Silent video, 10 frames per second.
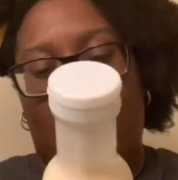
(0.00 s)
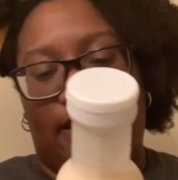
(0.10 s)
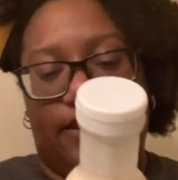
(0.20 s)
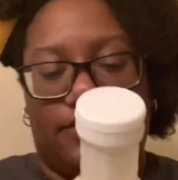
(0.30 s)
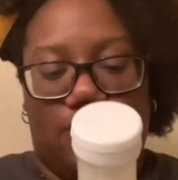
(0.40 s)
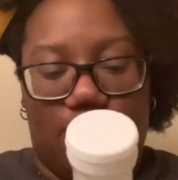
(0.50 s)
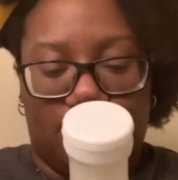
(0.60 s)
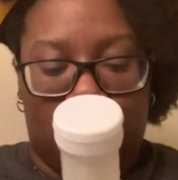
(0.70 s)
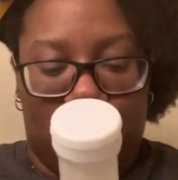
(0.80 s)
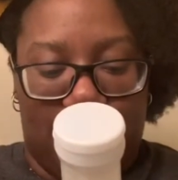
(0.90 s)
And there's
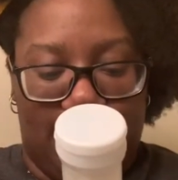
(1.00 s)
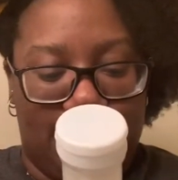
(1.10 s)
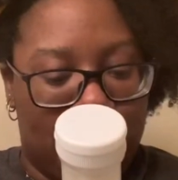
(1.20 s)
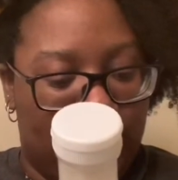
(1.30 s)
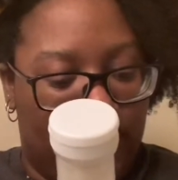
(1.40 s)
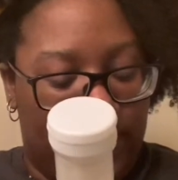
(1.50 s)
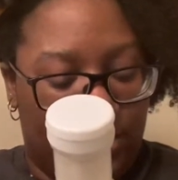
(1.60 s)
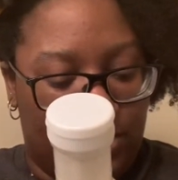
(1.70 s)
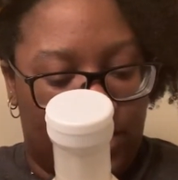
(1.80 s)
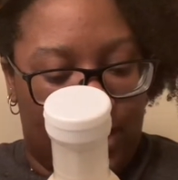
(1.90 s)
also an instant
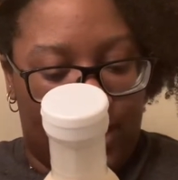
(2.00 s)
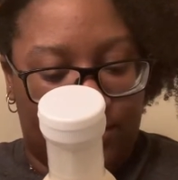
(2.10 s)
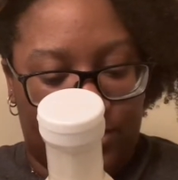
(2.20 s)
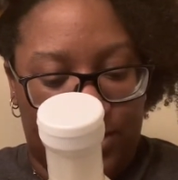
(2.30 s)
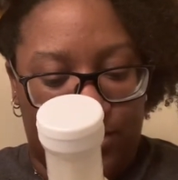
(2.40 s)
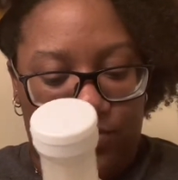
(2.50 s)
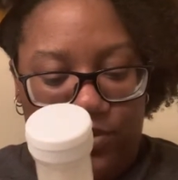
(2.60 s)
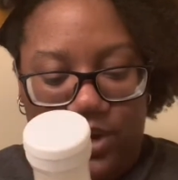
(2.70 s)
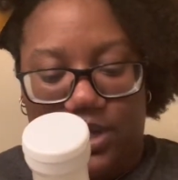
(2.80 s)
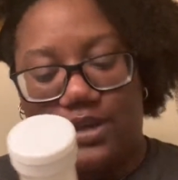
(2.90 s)
conditioning option,
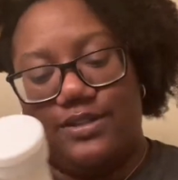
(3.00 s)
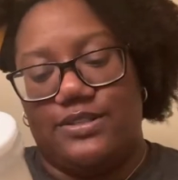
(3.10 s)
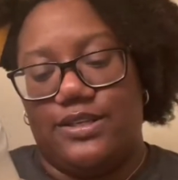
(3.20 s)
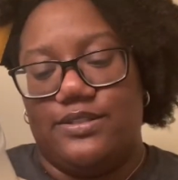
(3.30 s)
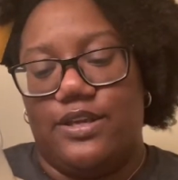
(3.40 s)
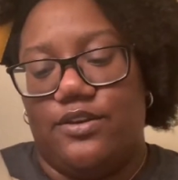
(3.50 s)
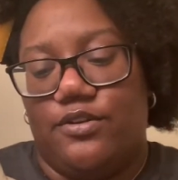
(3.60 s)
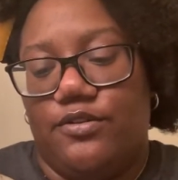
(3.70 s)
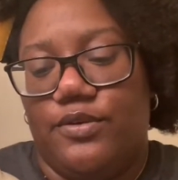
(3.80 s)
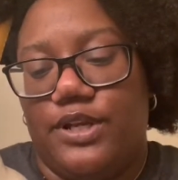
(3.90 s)
and it says that
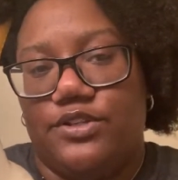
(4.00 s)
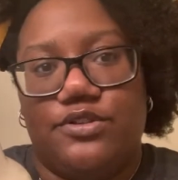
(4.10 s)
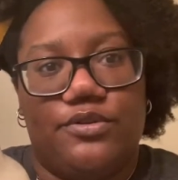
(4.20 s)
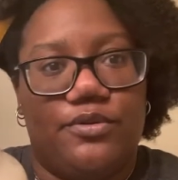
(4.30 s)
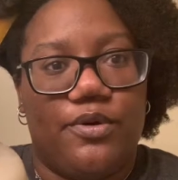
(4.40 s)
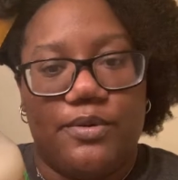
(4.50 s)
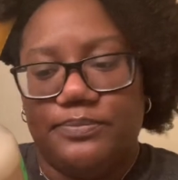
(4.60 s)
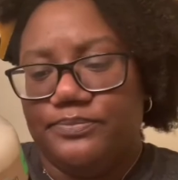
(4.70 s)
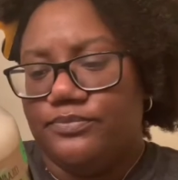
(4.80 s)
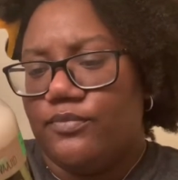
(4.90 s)
you need to
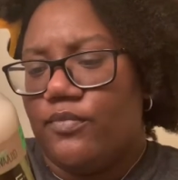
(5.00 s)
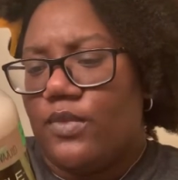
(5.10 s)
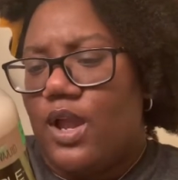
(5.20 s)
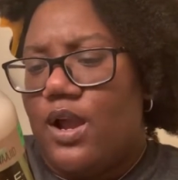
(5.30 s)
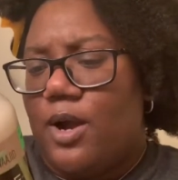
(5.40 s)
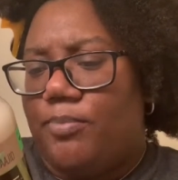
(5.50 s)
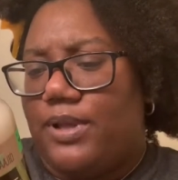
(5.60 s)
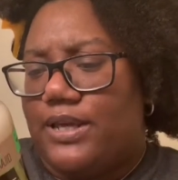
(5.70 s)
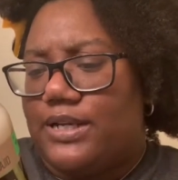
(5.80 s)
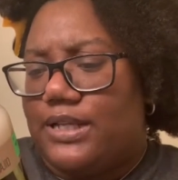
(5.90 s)

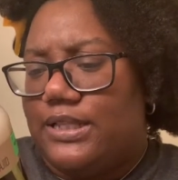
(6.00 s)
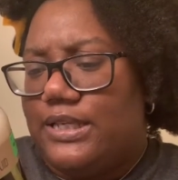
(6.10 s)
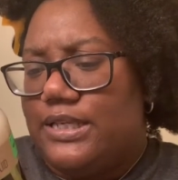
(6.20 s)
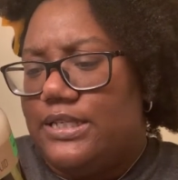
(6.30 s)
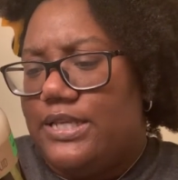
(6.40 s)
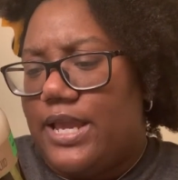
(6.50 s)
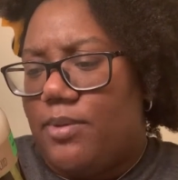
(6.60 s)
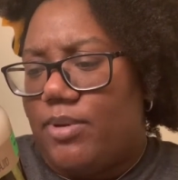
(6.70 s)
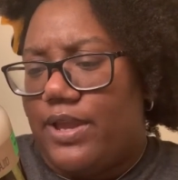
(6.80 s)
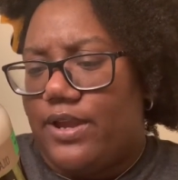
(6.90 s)
apply to clean,
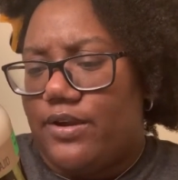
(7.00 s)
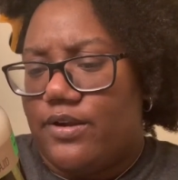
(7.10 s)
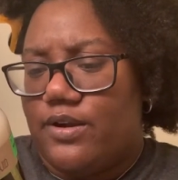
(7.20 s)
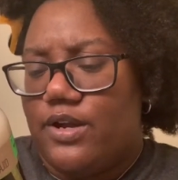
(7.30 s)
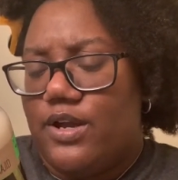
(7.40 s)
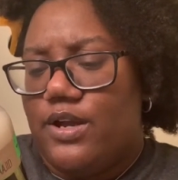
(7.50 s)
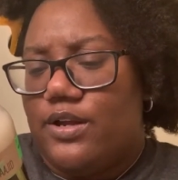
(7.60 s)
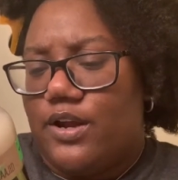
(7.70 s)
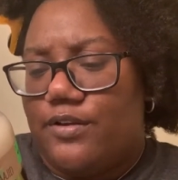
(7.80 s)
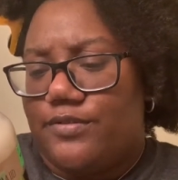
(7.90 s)
damp hair,
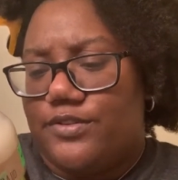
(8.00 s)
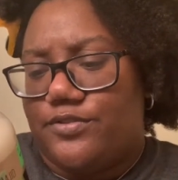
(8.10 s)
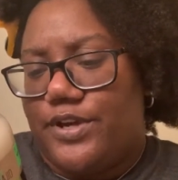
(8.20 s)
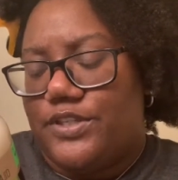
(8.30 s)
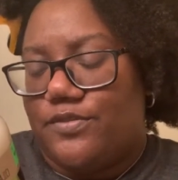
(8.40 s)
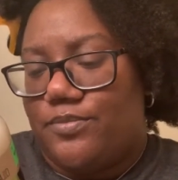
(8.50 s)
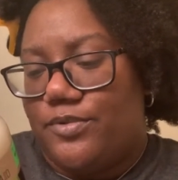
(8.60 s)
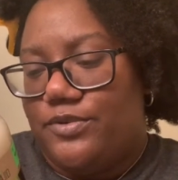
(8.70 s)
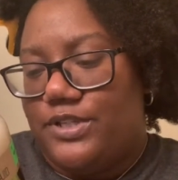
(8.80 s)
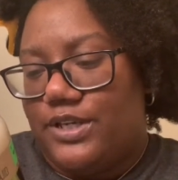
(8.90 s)
cover strands from
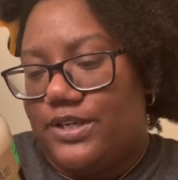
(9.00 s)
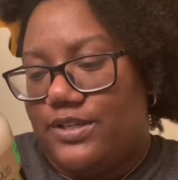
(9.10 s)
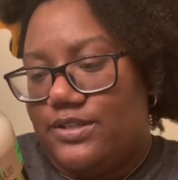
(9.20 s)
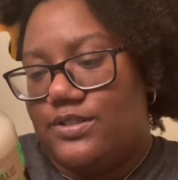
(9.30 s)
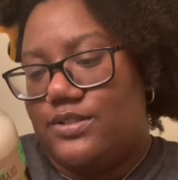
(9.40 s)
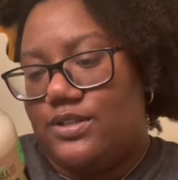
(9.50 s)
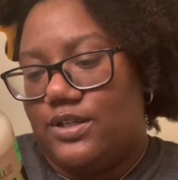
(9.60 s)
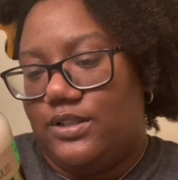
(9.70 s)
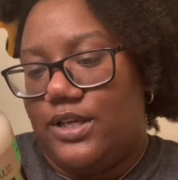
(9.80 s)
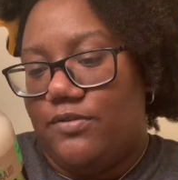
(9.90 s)
root to ends,
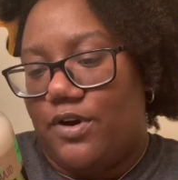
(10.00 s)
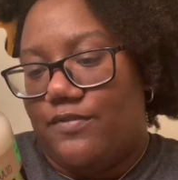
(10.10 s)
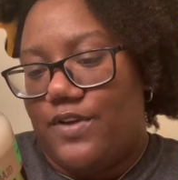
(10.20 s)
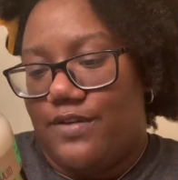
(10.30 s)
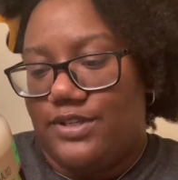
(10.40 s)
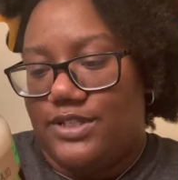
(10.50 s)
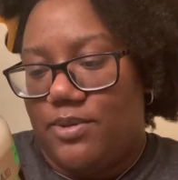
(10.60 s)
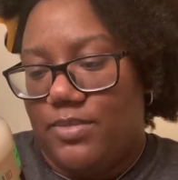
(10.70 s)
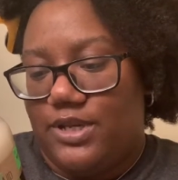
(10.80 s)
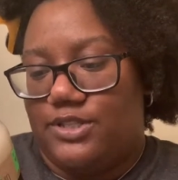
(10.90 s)
leave on 5 to
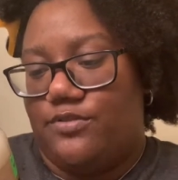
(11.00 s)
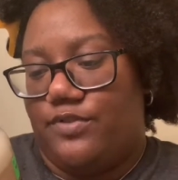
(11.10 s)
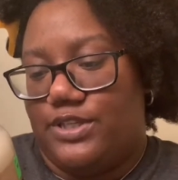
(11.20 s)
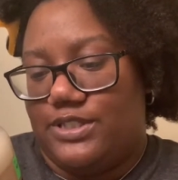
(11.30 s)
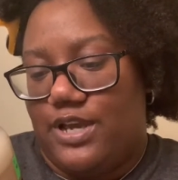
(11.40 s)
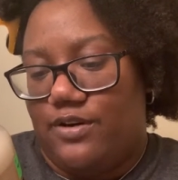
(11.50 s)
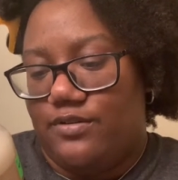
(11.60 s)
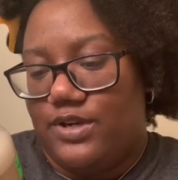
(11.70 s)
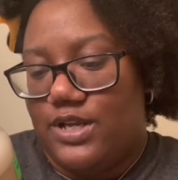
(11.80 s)
10 minutes and rinse out.